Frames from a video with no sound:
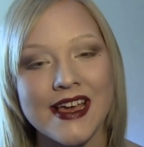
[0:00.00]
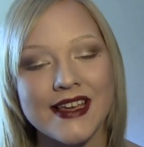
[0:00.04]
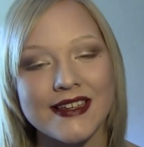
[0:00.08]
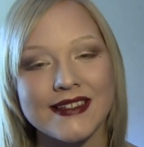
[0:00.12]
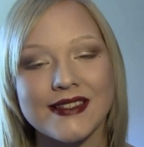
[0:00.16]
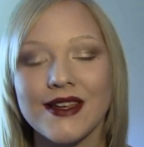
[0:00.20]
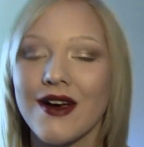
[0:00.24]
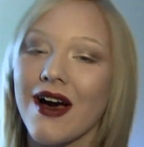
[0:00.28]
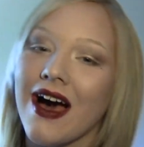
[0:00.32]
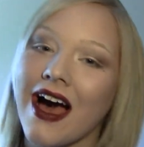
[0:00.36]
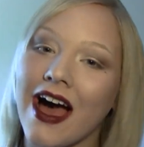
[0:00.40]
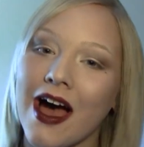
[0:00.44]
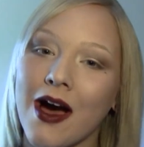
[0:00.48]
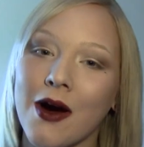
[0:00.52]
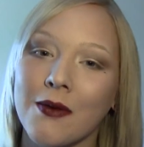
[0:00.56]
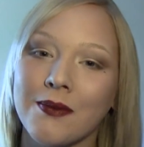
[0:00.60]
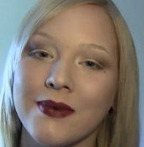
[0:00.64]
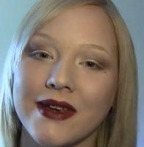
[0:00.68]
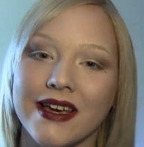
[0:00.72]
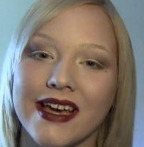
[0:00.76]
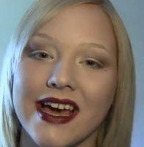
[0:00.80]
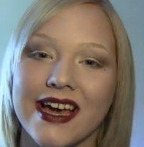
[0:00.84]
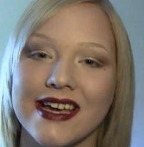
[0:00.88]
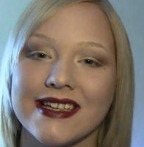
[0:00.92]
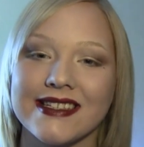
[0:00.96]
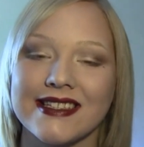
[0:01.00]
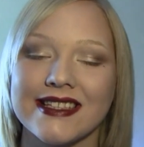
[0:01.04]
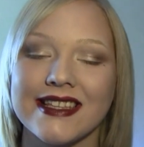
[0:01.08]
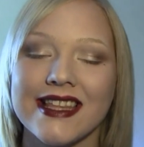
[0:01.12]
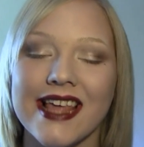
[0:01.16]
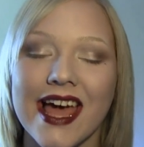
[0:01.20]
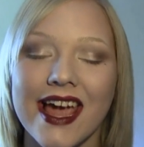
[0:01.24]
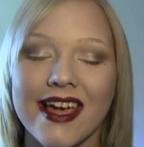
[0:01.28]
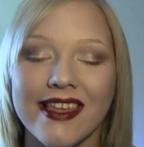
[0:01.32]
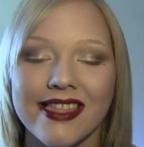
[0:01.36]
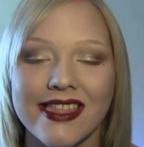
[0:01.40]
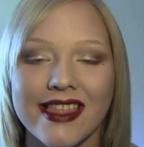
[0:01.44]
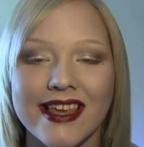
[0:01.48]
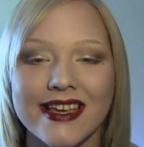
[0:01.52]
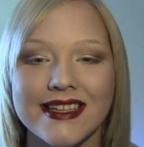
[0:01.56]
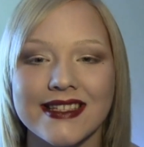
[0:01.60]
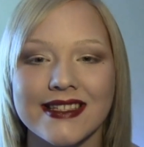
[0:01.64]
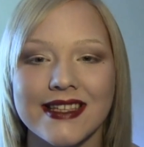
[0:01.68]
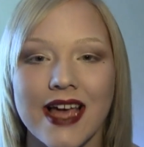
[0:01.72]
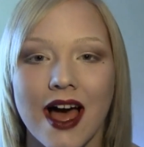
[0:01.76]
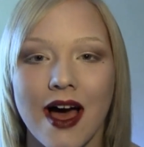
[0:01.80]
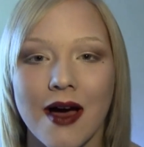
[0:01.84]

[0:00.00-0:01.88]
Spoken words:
So I hope you guys like this.